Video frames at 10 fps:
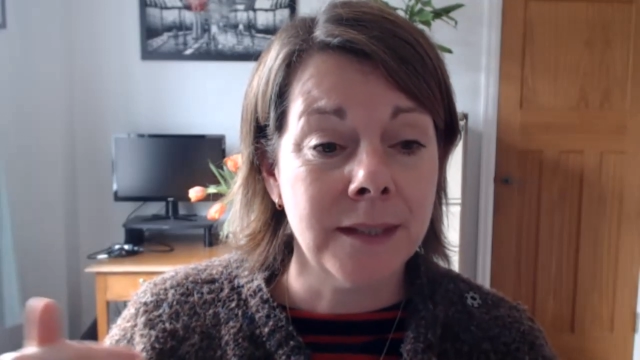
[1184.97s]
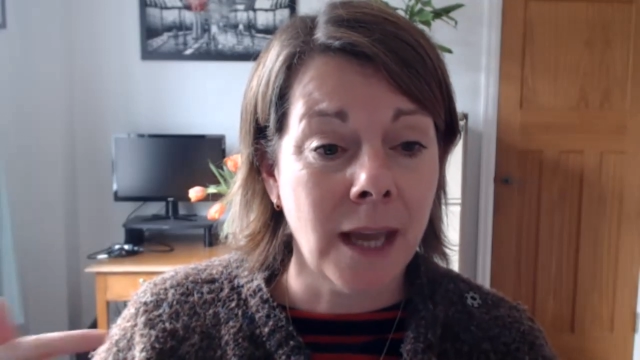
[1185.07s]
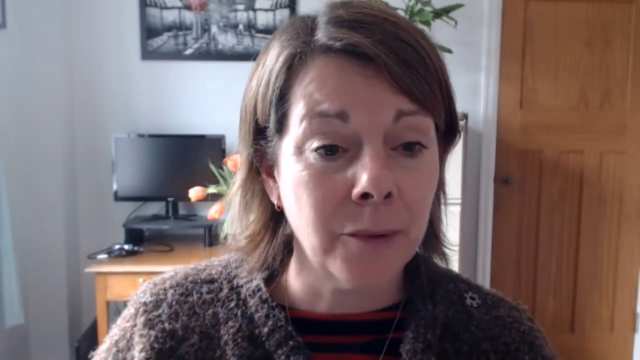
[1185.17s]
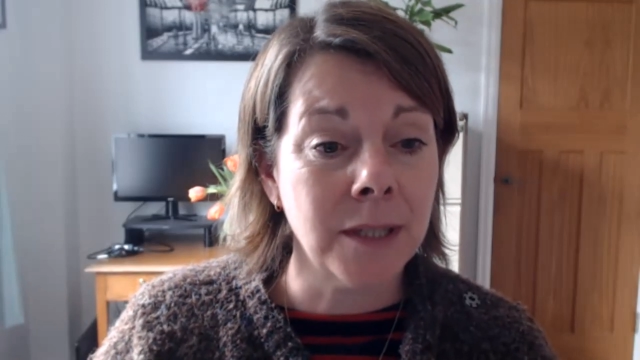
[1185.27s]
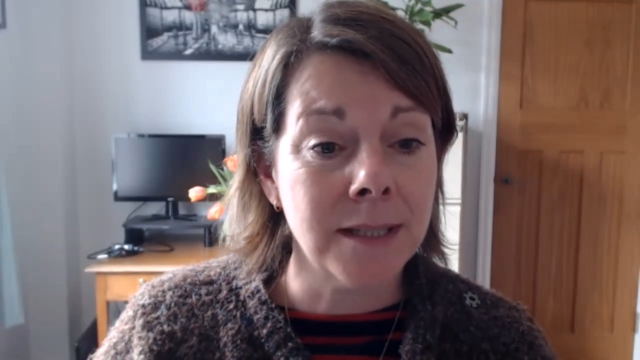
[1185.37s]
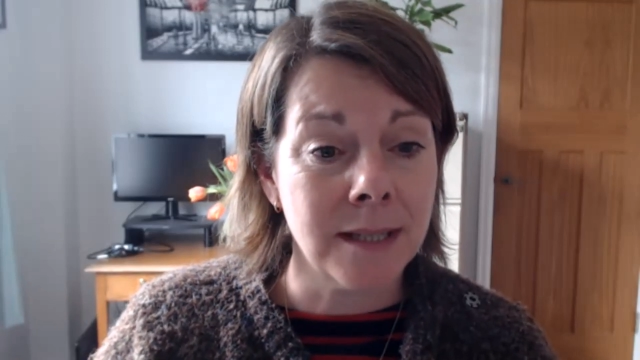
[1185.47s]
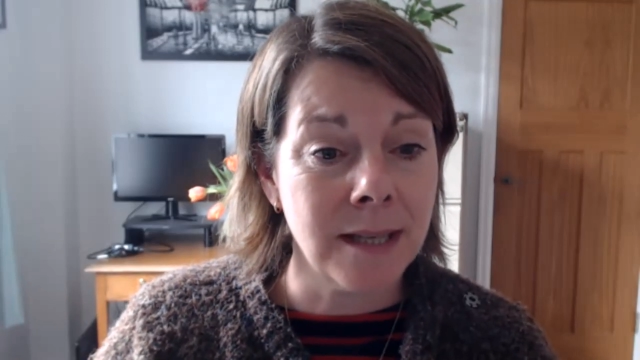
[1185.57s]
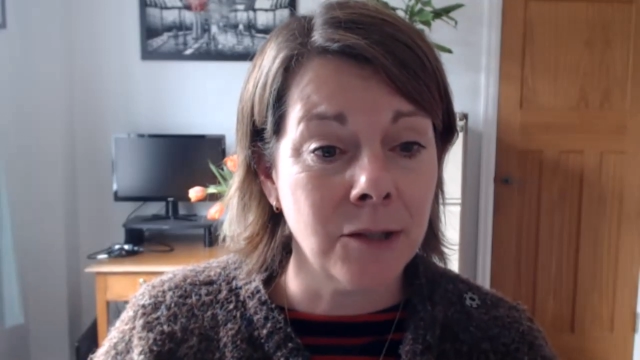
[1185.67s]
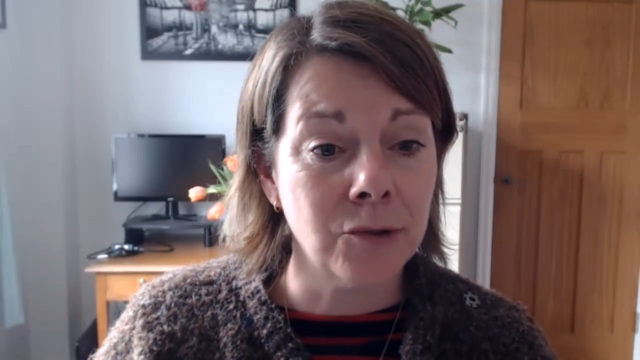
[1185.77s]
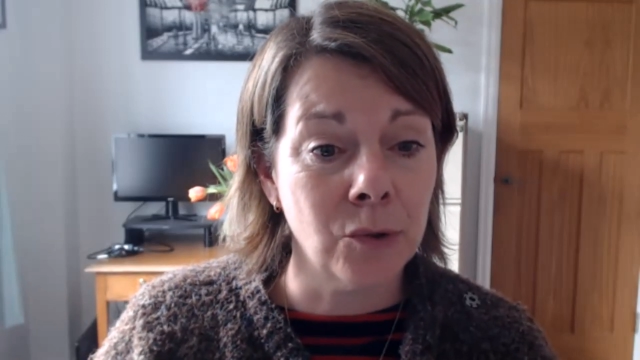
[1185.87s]
down into
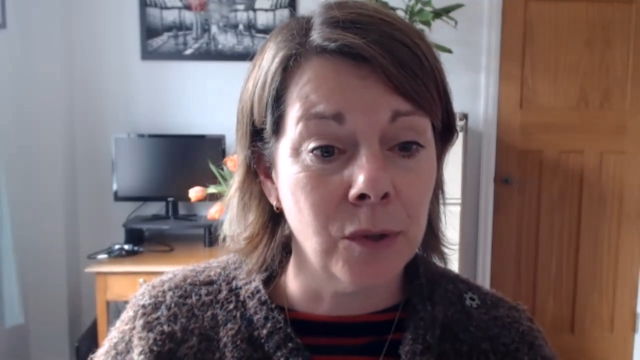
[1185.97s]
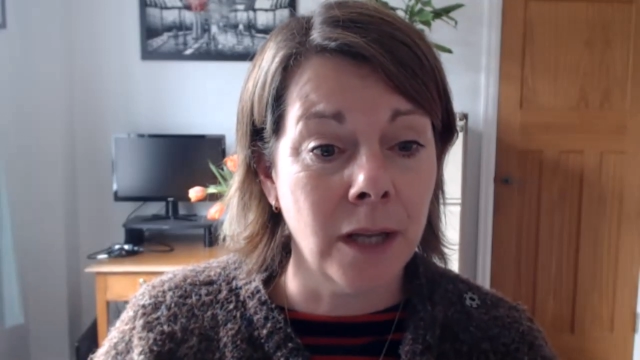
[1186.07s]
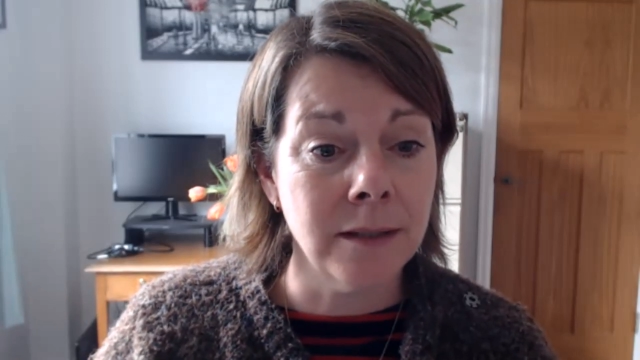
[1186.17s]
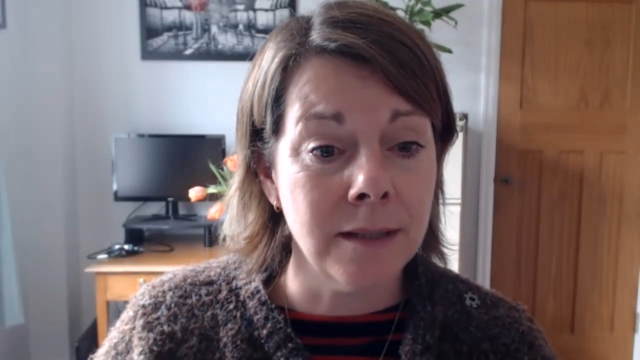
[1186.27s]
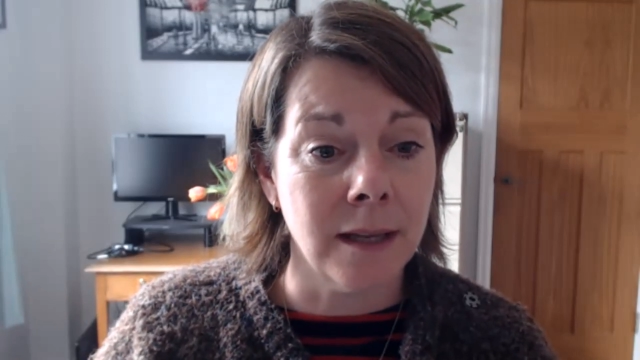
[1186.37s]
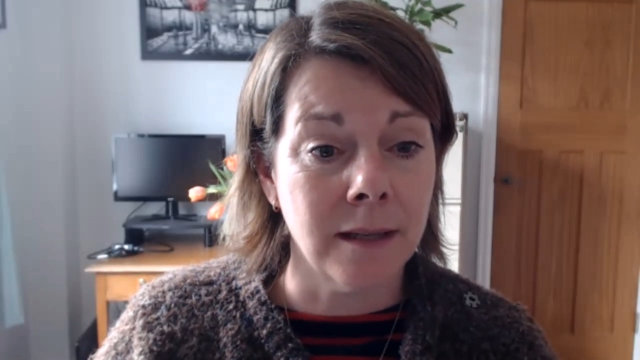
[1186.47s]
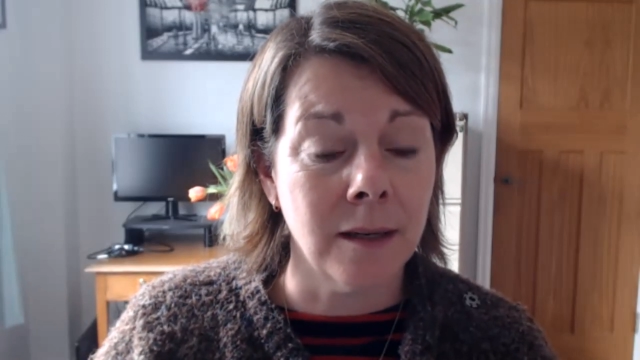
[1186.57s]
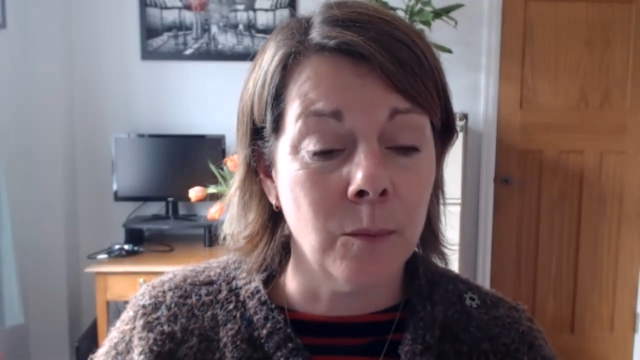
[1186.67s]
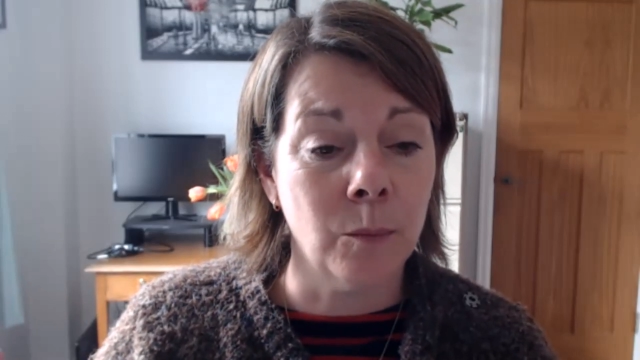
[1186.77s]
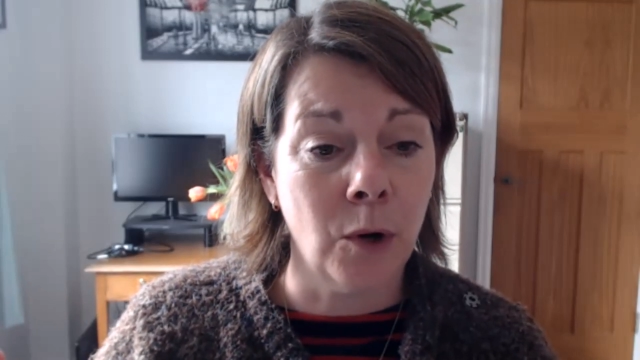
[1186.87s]
central London
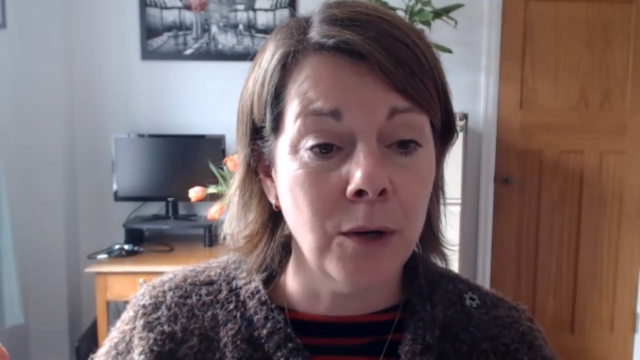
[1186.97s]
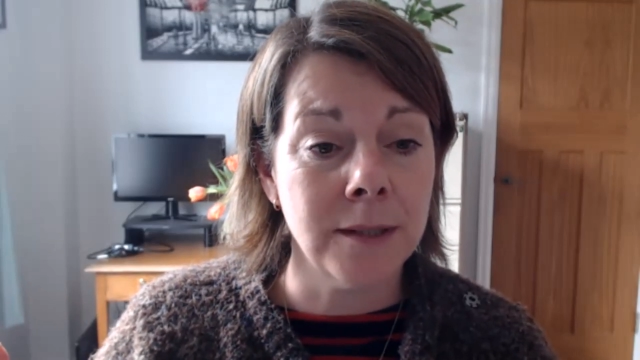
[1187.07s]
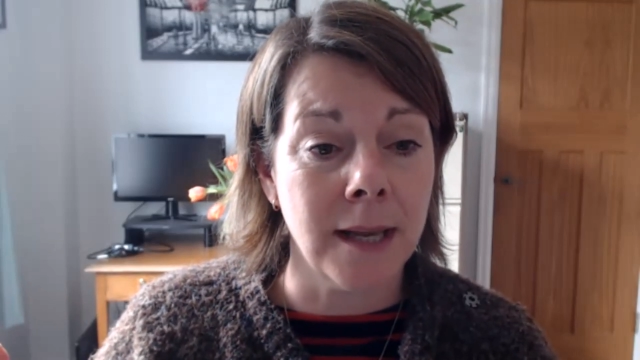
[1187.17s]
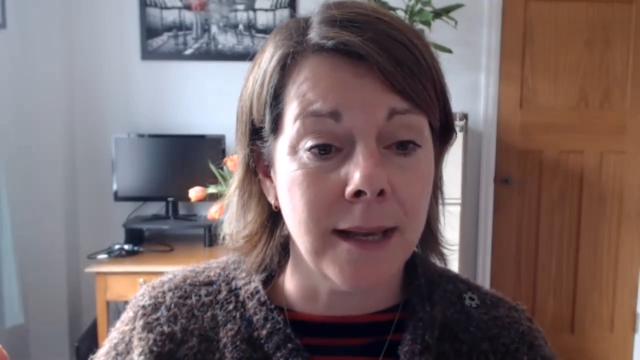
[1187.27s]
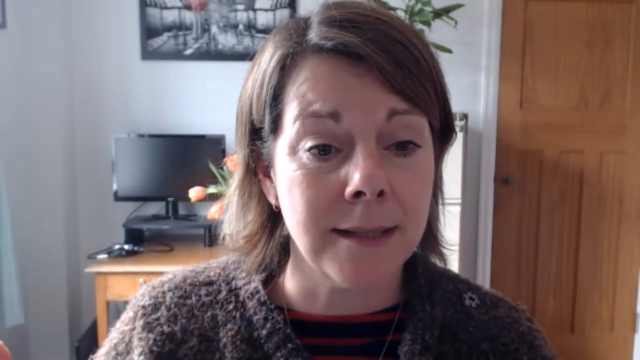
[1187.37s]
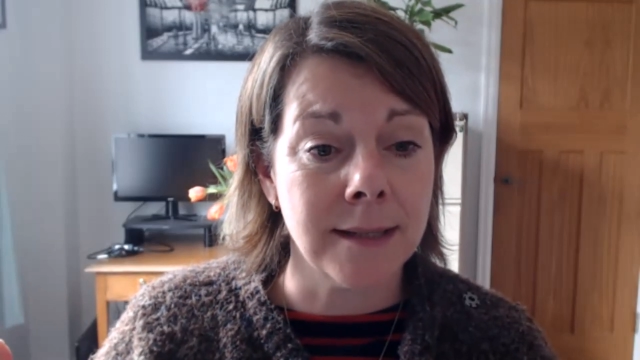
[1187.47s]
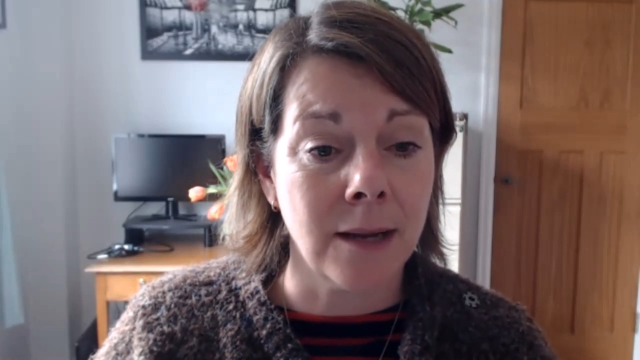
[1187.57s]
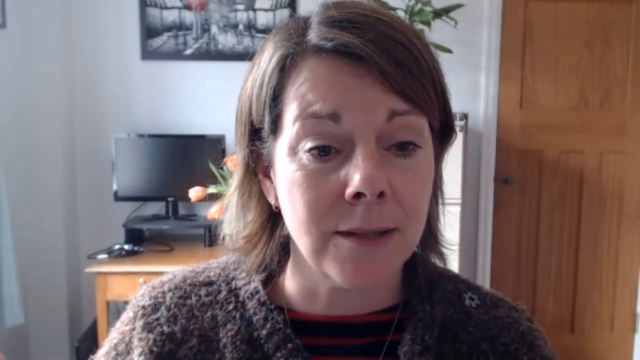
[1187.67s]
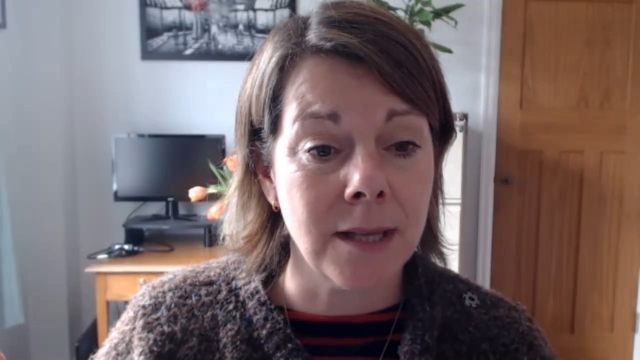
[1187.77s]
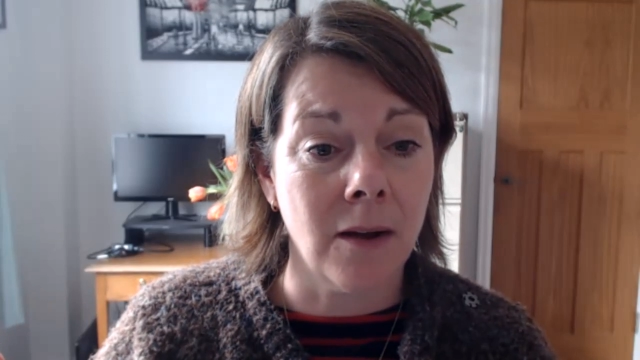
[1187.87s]
and protest
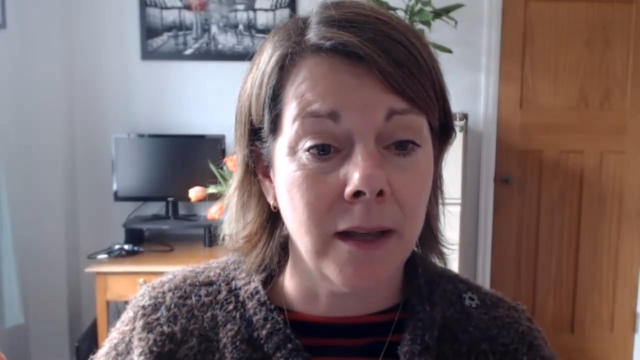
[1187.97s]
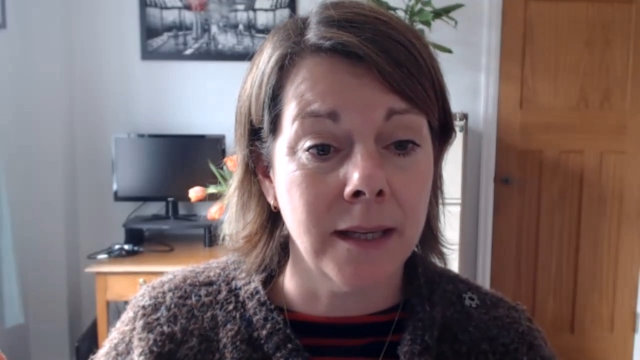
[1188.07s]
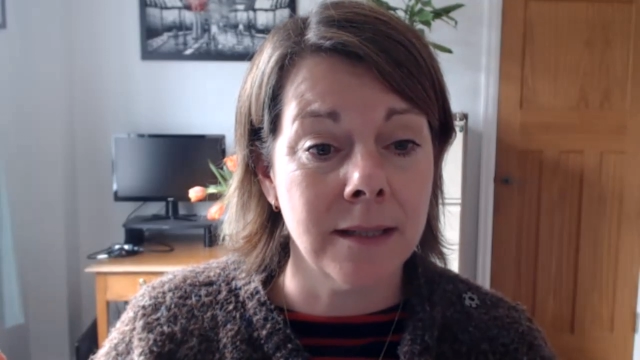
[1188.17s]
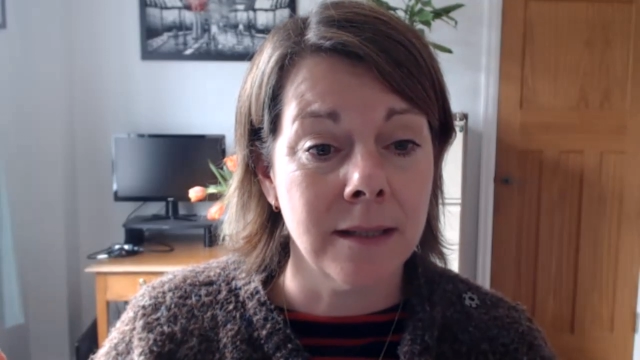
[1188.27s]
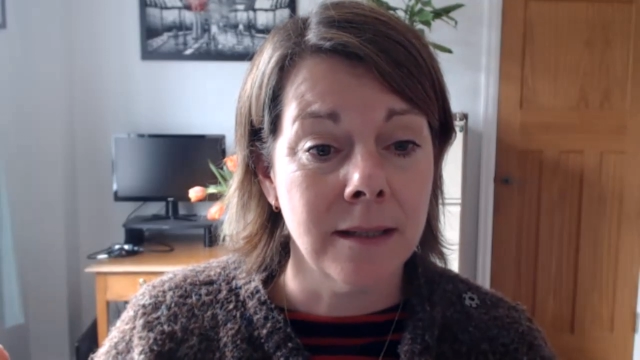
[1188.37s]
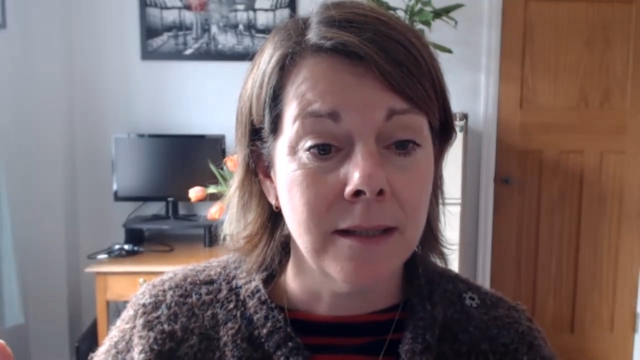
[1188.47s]
outside